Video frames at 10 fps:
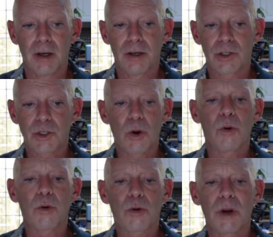
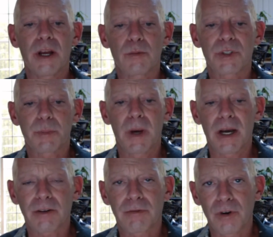Show great
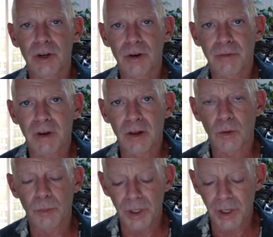respect for your
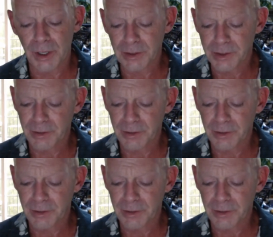fellow beings.